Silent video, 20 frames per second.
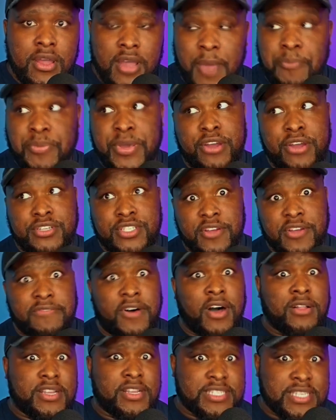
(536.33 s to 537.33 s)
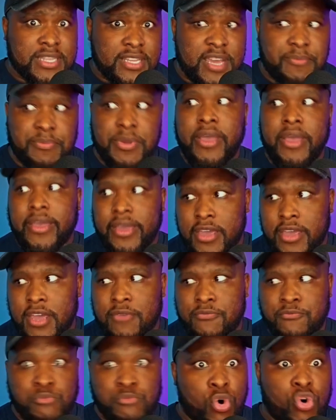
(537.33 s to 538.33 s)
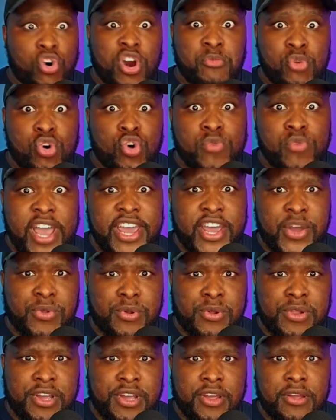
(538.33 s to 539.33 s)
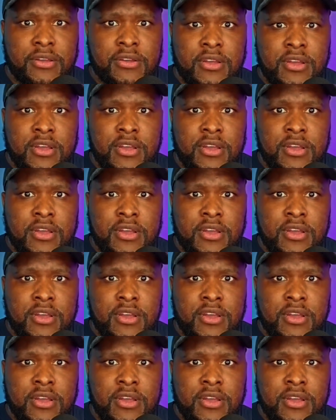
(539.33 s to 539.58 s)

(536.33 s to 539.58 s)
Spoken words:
appears to fall asleep more and more regularly.